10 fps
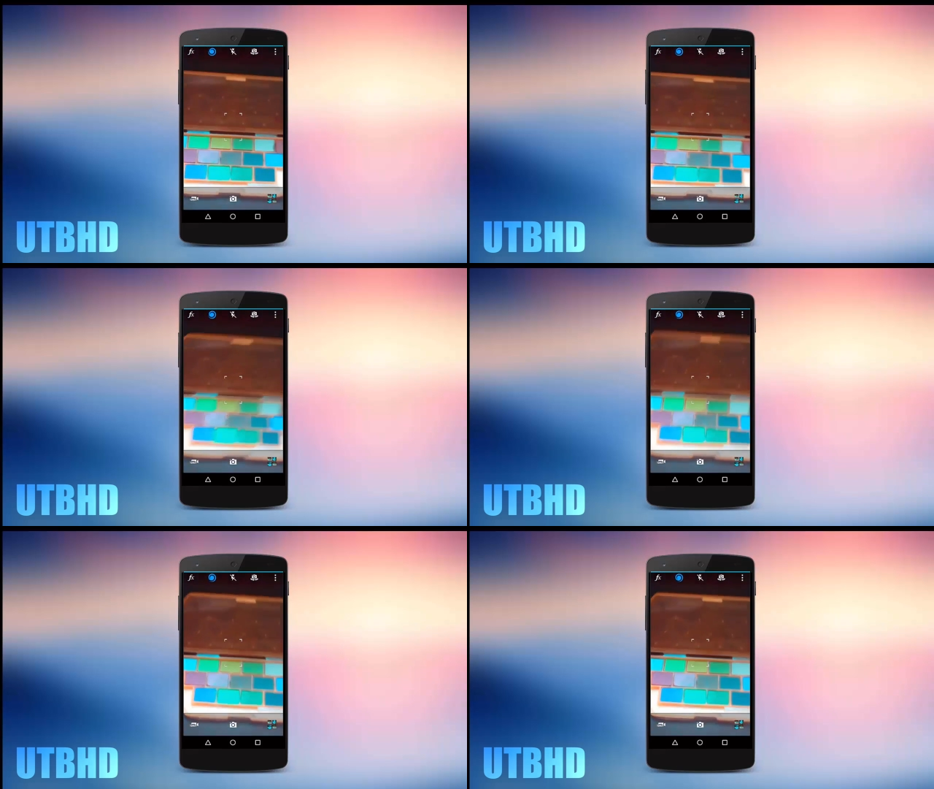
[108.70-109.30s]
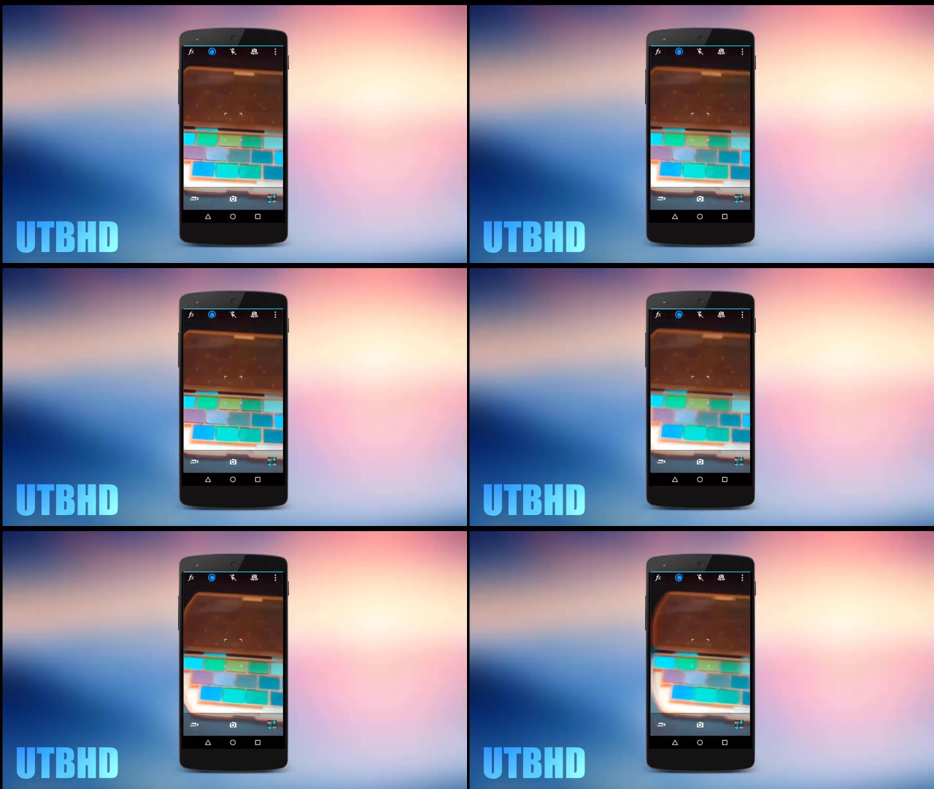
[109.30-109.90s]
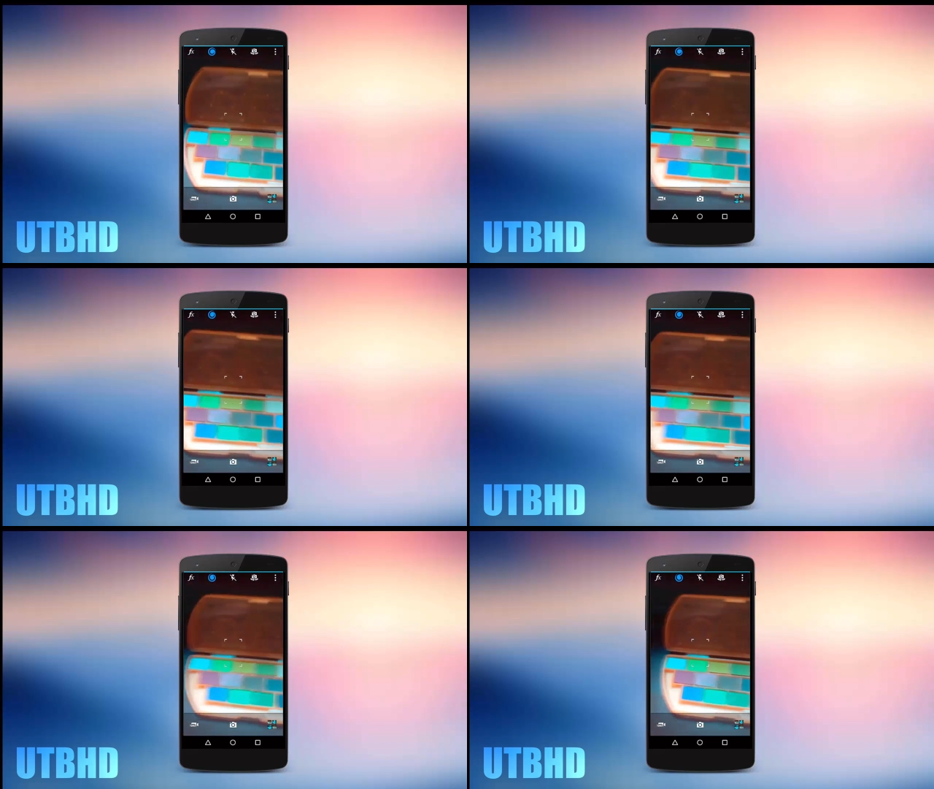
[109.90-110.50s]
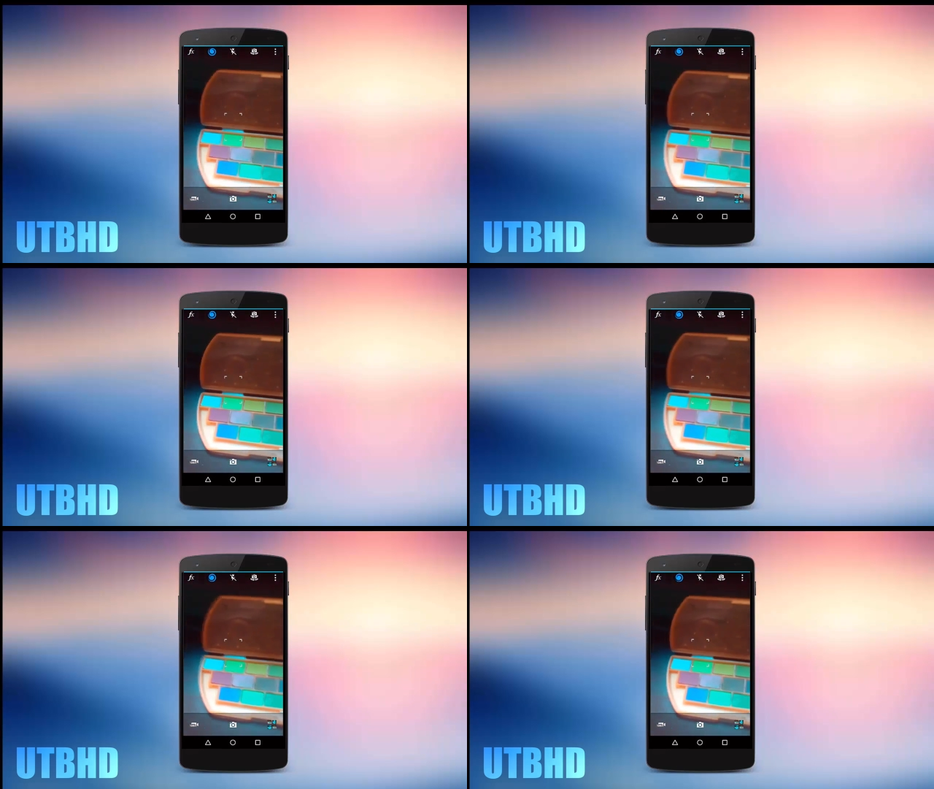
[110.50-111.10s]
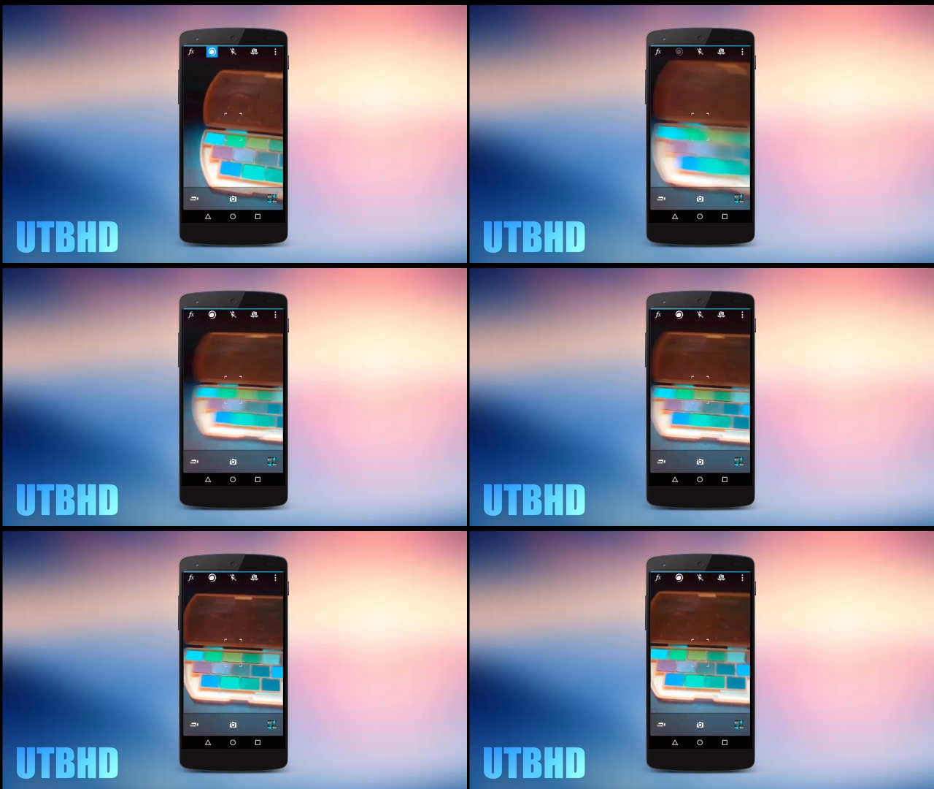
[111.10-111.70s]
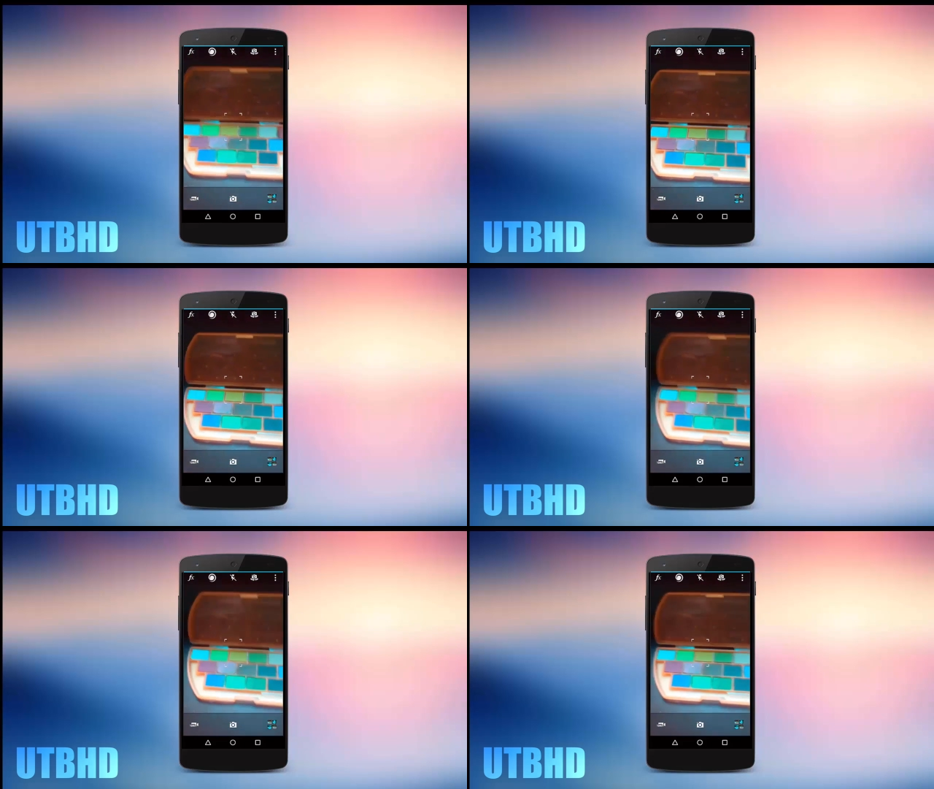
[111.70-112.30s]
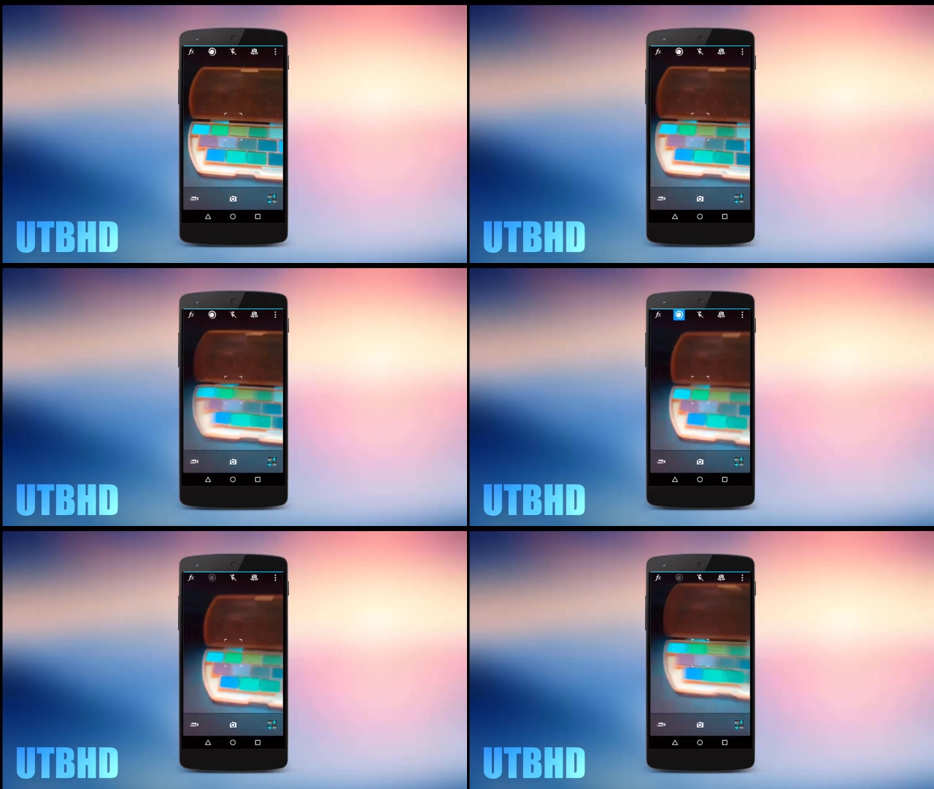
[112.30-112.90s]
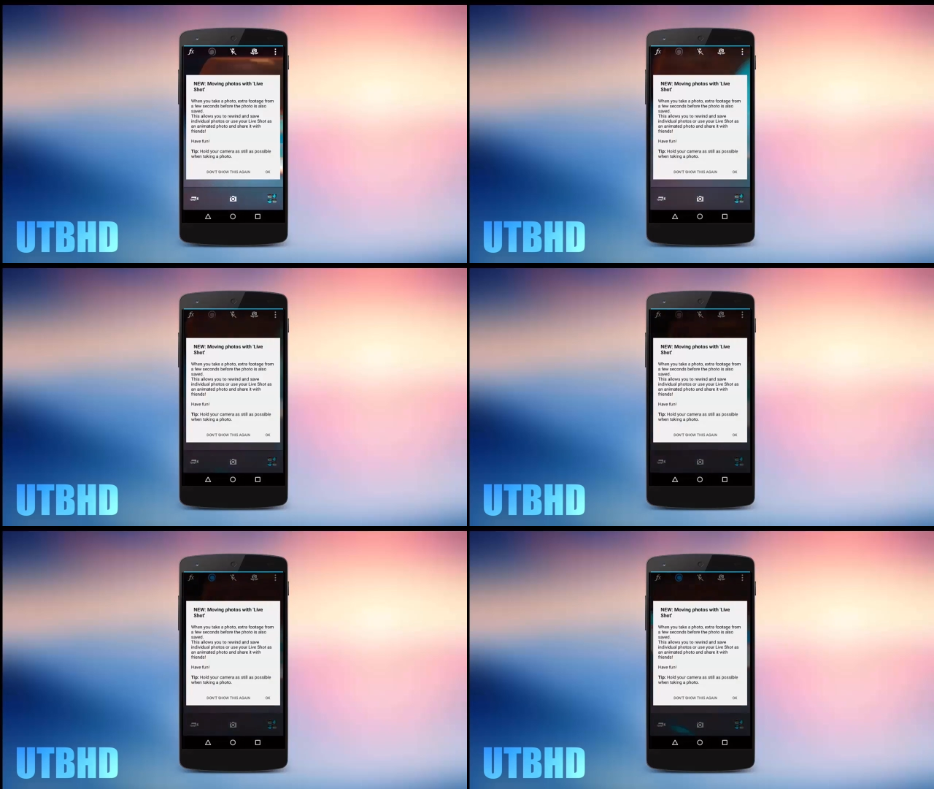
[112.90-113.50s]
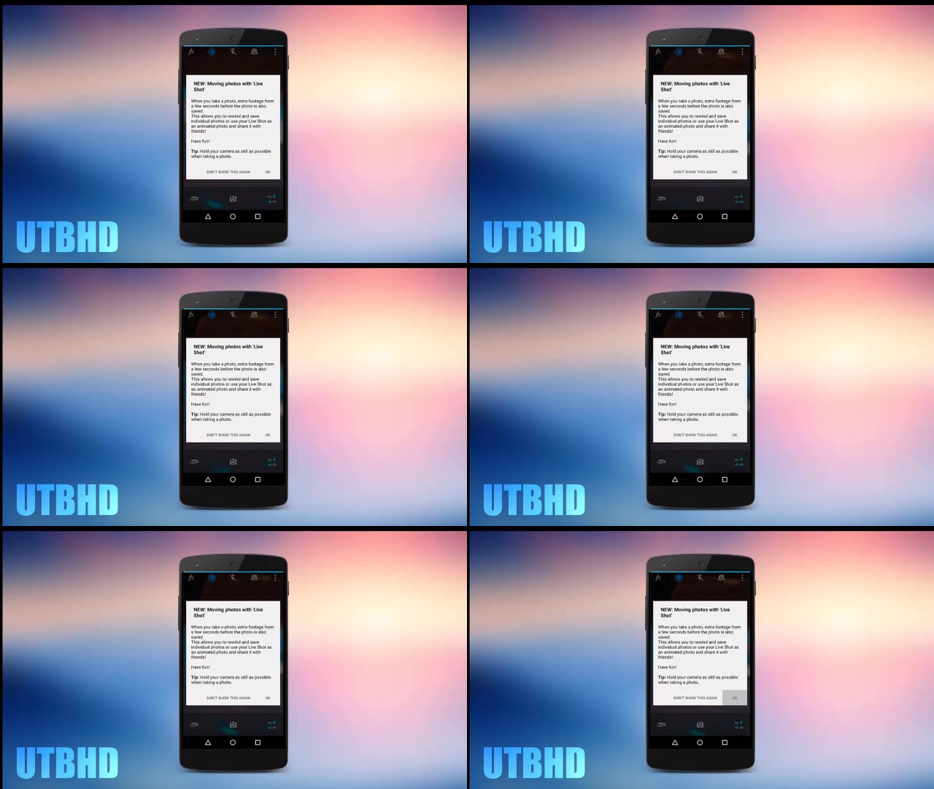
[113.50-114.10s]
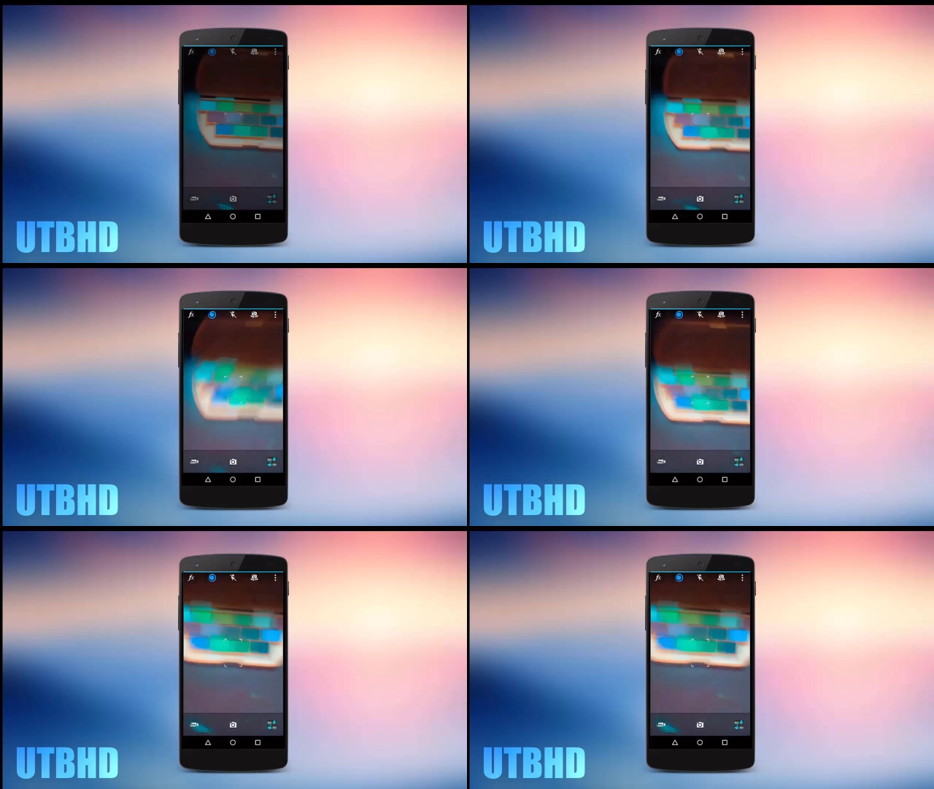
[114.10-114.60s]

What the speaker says: No face is visible, so there are no lips to read.